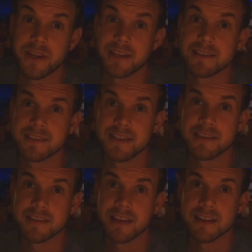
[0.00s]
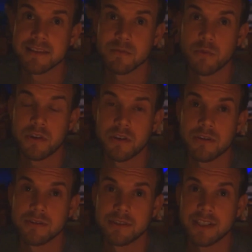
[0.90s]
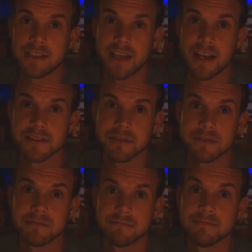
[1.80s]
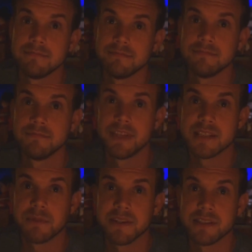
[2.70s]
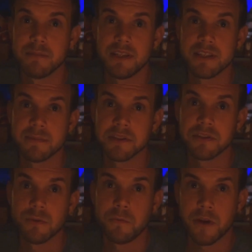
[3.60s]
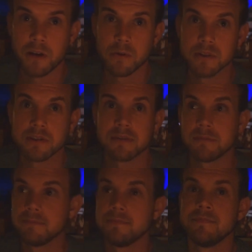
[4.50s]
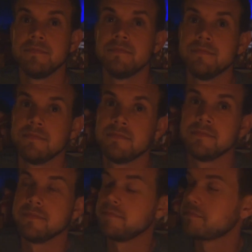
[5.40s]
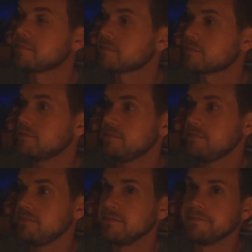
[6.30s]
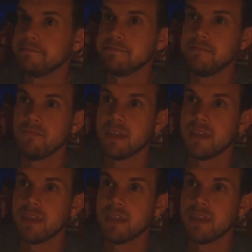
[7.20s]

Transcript: can get seats against the window at the castle, that's yeah. a place to be, especially on fireworks. Oh yeah. 8 p.m.? Mm -hmm.